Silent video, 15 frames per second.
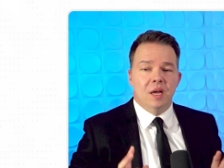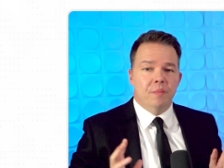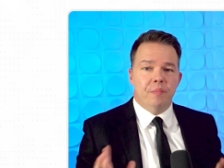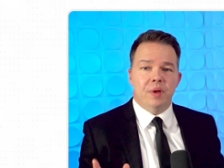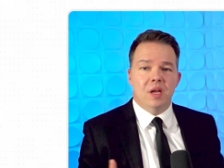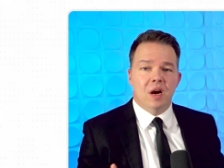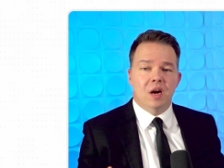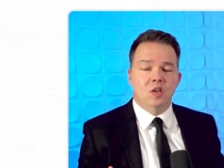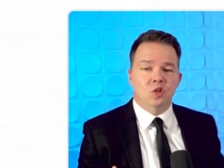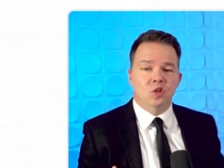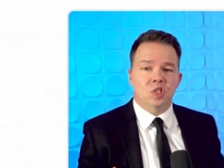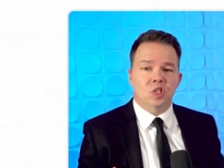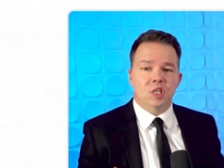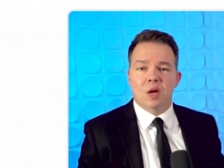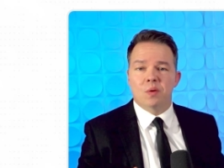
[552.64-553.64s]
be on your
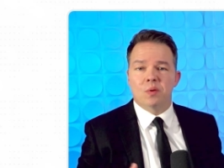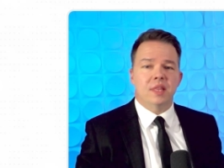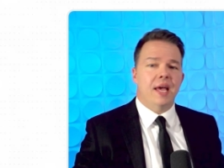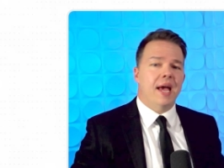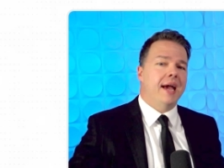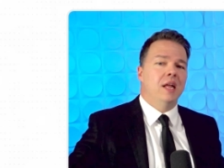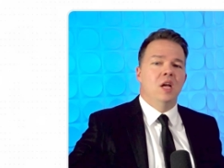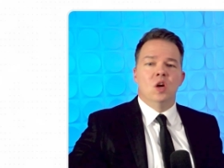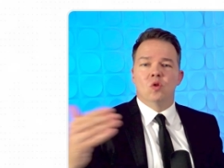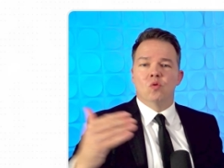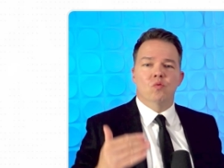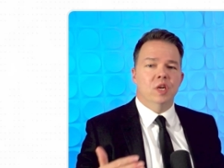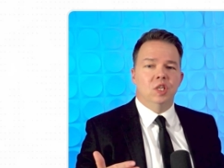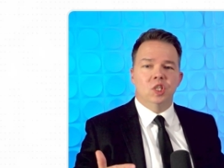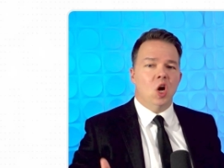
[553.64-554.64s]
side with that,
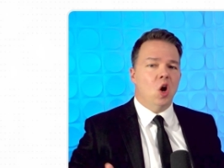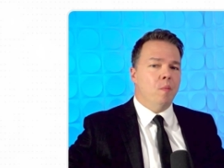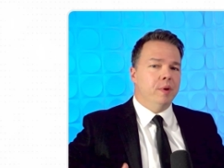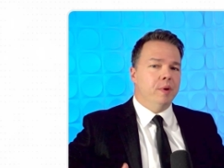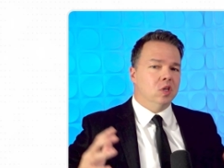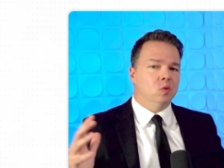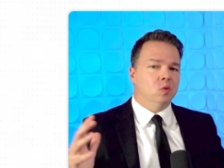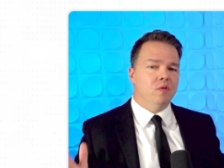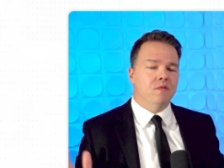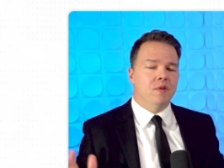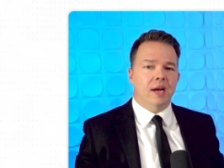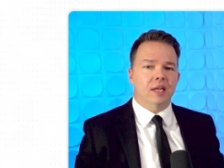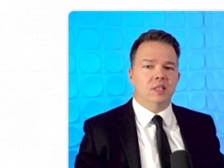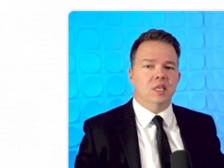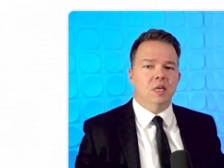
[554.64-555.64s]
reach out, because we've
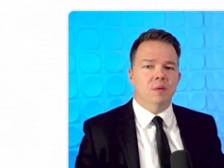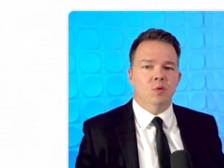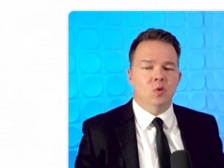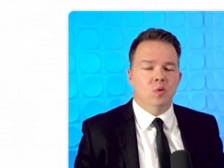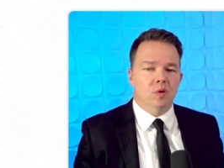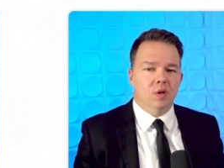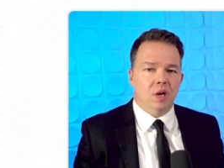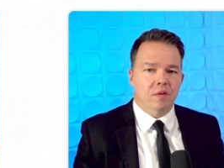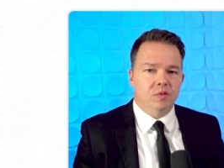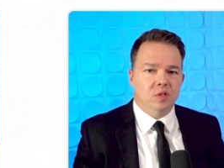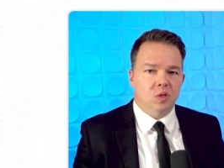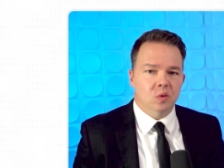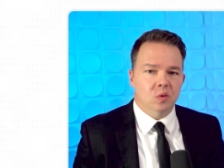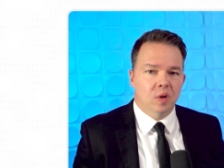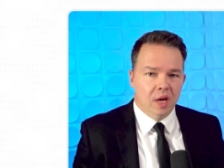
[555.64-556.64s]
got a team who would love
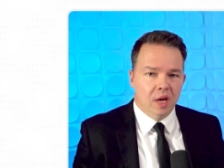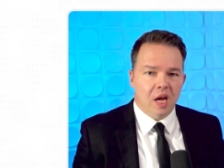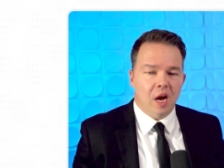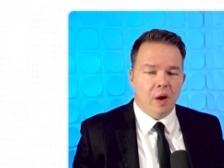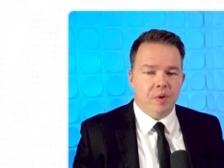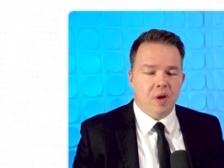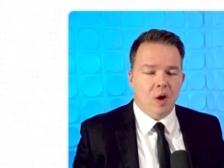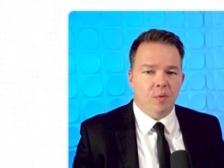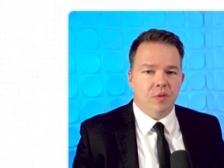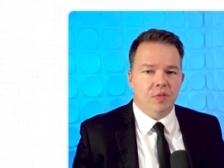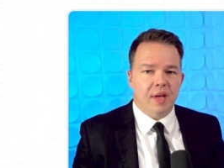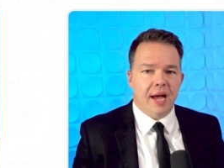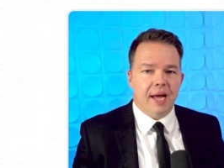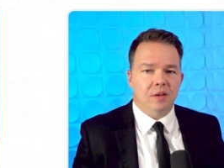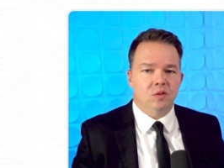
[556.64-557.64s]
to help you out with
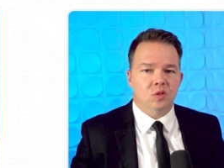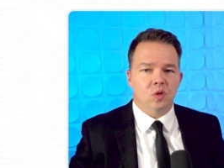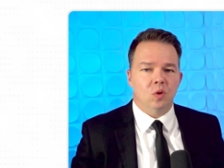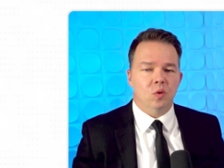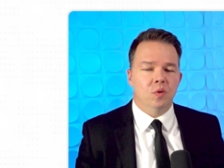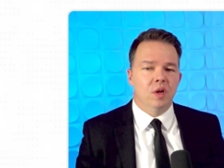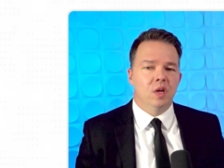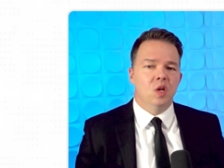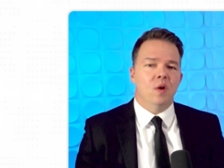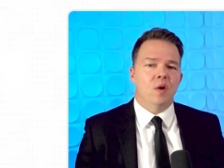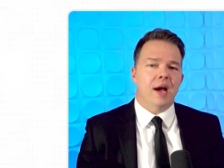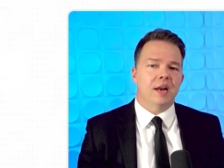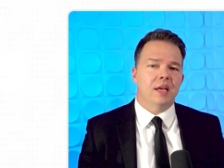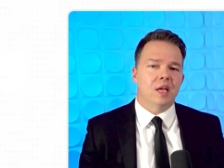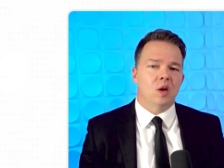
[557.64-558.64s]
that. So you know
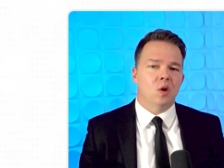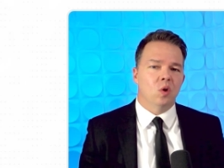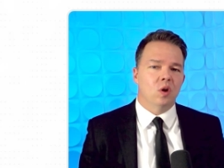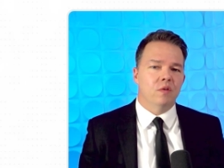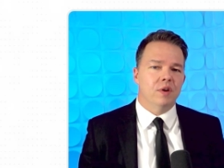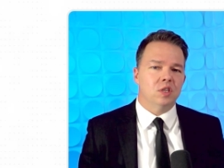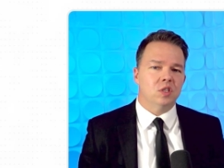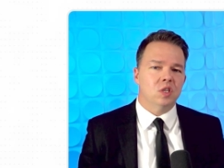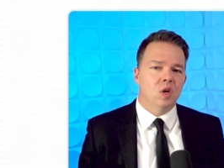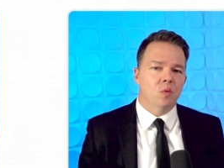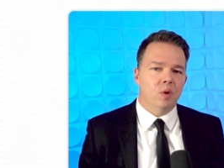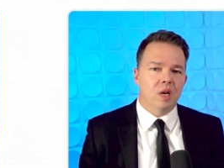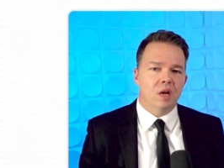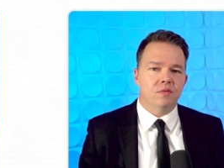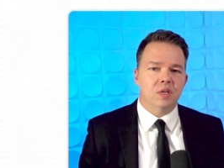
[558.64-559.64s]
how to get hold of us.
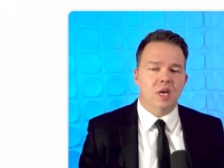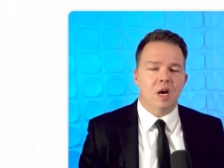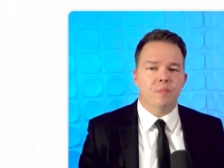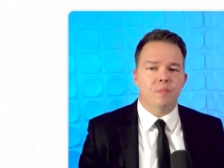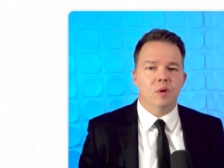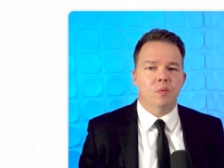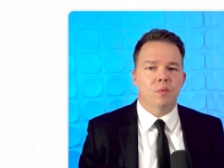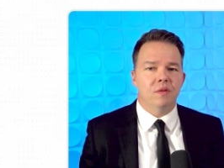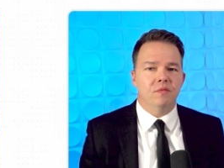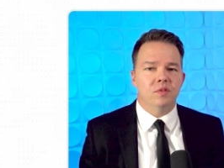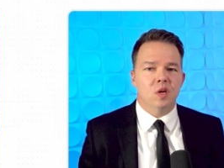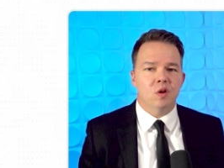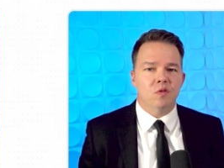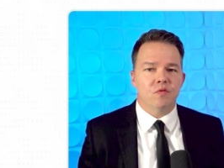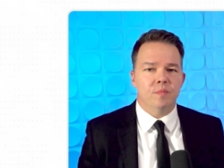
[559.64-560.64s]
We'd love to help you. We'd love to
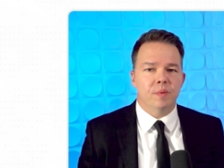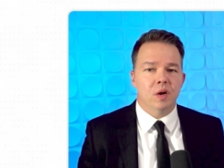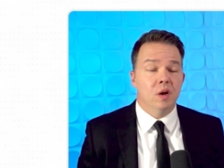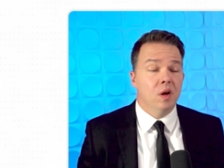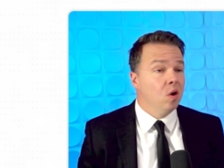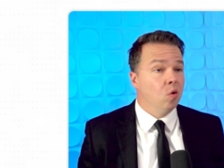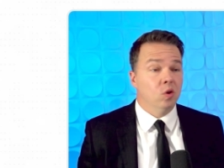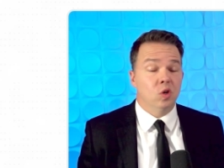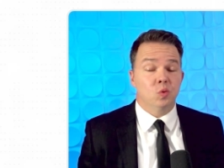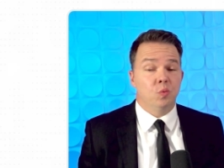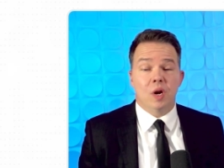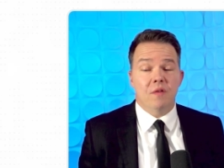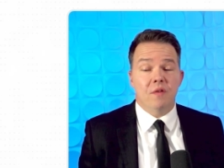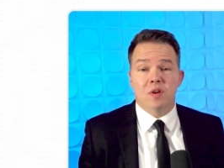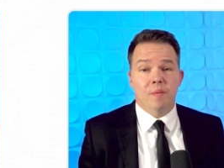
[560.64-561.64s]
hear from you, or just
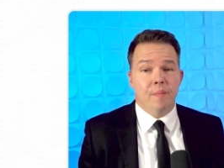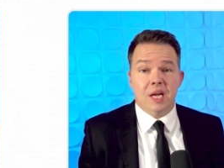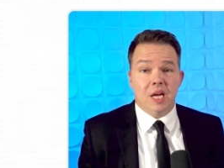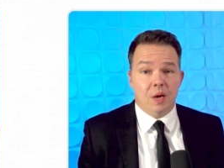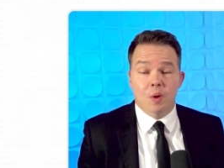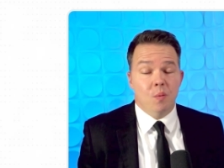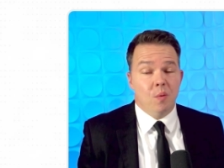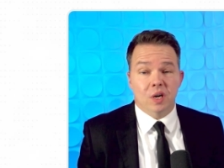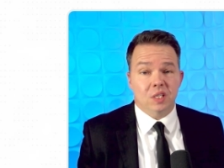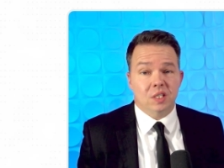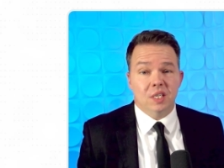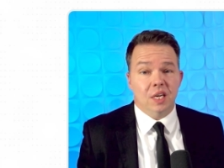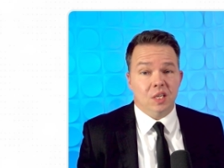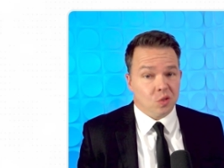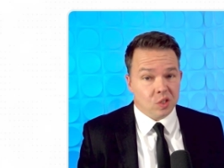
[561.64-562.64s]
whatever you're making. We want to
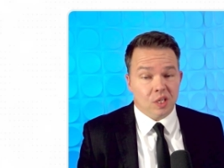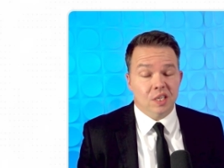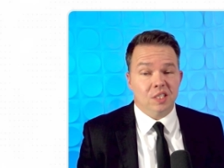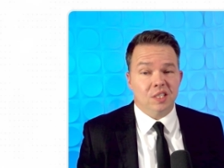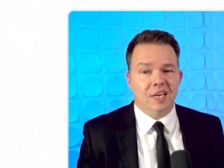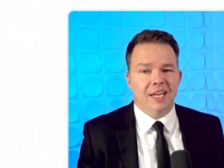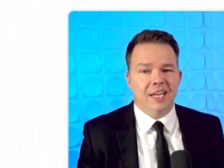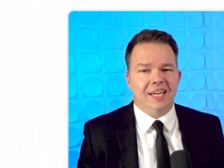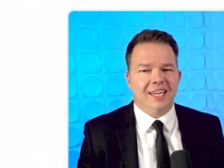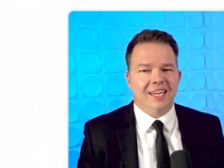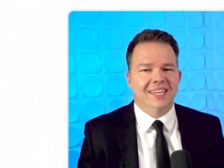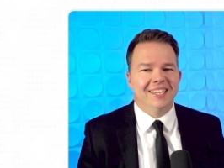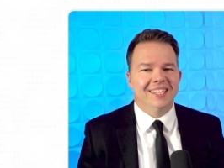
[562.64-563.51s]
see it. So send us the link.